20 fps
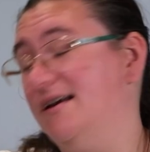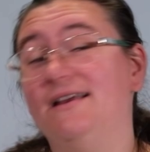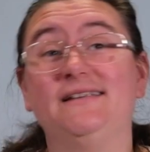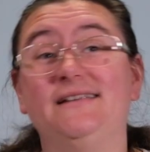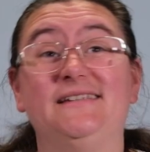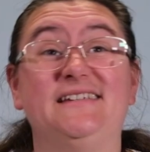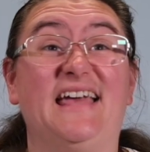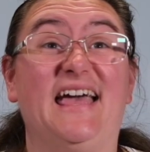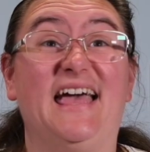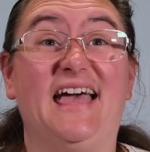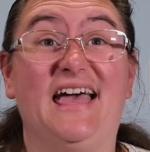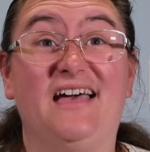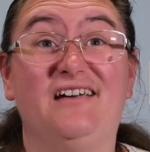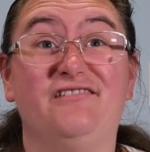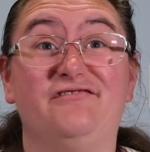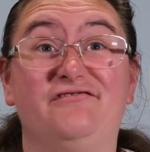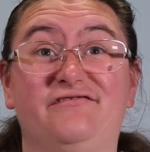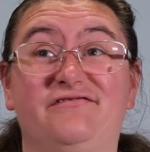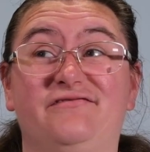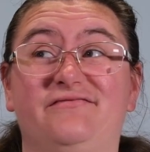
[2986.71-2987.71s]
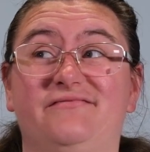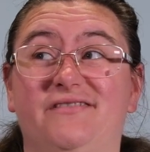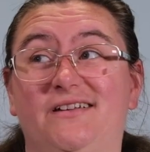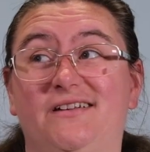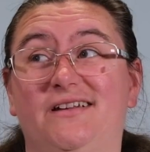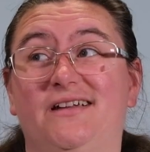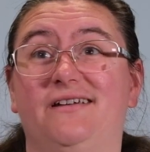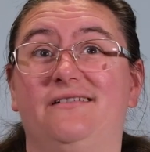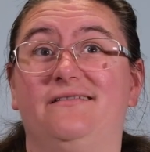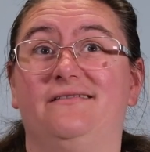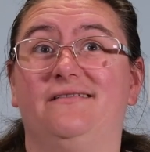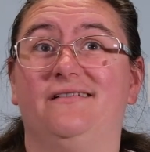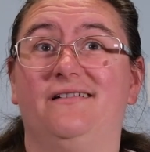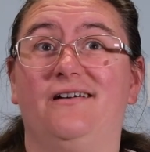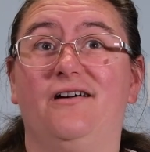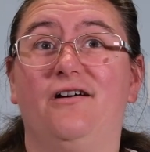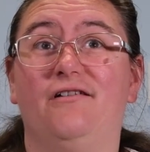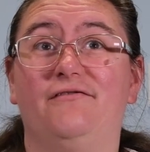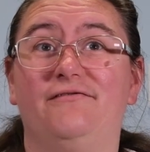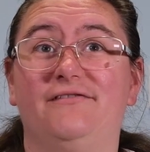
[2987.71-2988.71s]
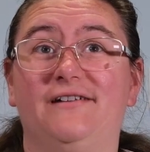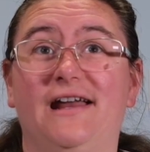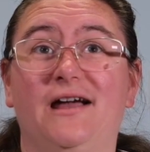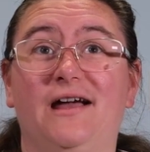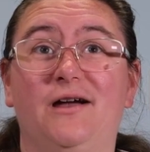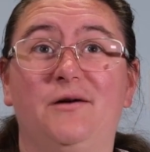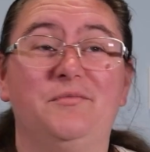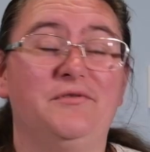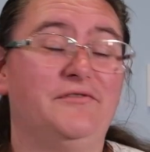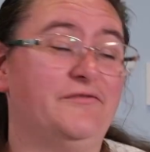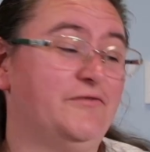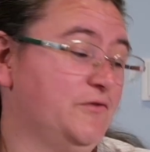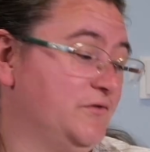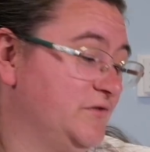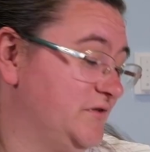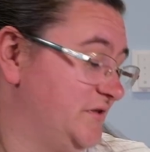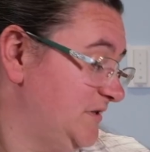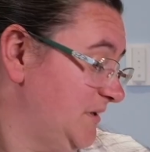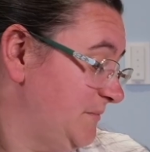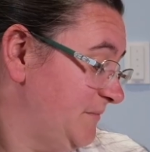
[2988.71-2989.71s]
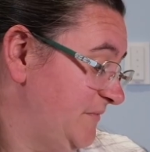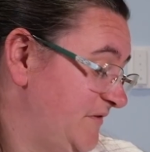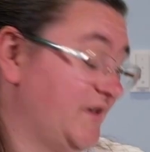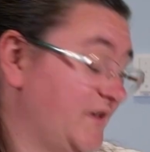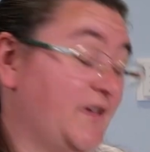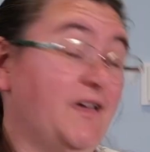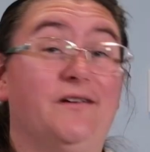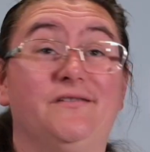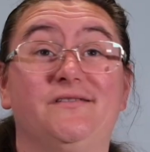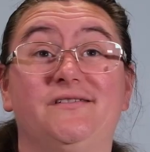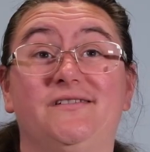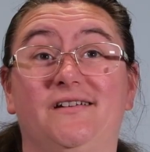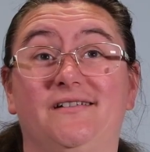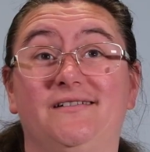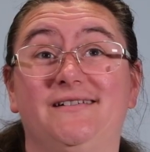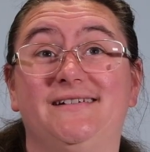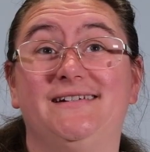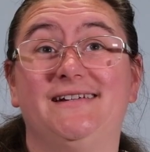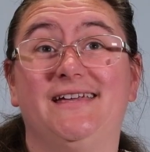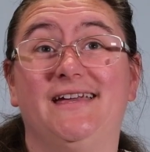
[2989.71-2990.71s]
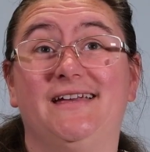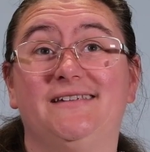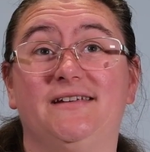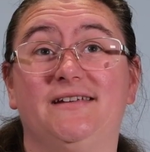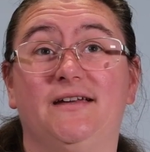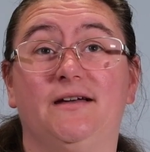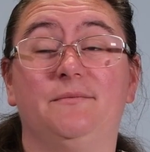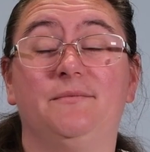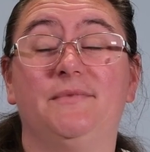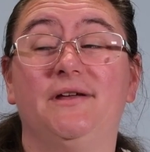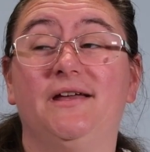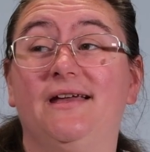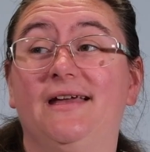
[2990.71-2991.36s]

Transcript: to have like half an hour before some of the girls started to get up